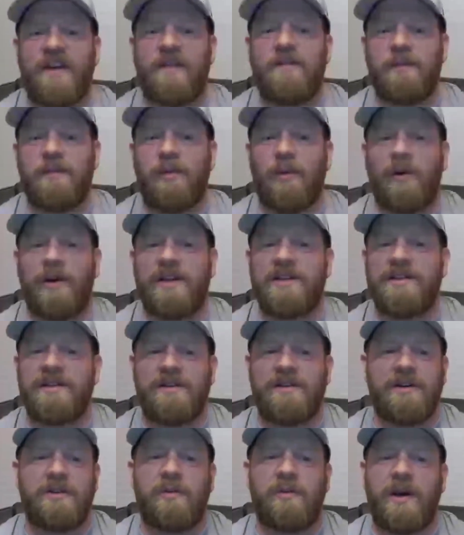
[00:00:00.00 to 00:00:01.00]
favorite point is a
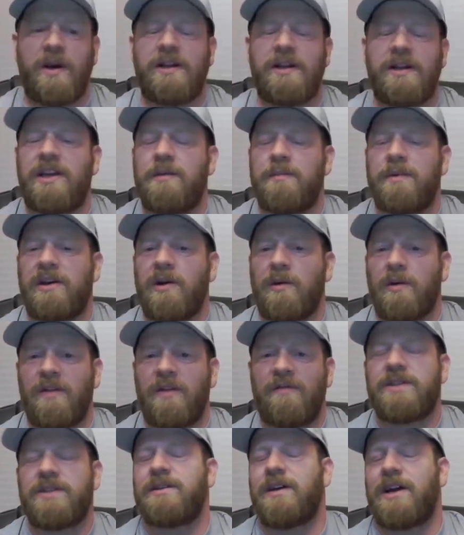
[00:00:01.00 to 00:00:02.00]
good way to keep it going.
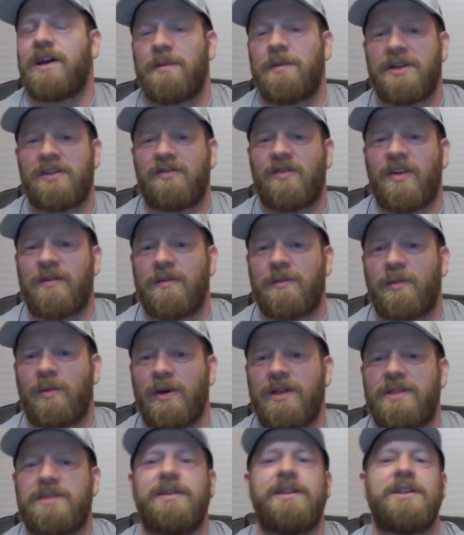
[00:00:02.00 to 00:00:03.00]
If it's got a bunch of favorite
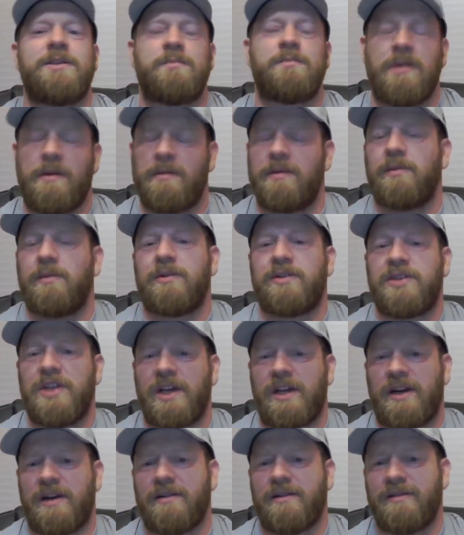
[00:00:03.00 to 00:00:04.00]
points, it's probably worth
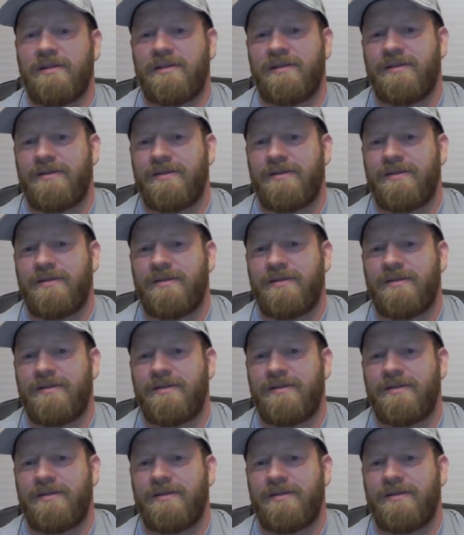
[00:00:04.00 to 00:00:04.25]
checking out.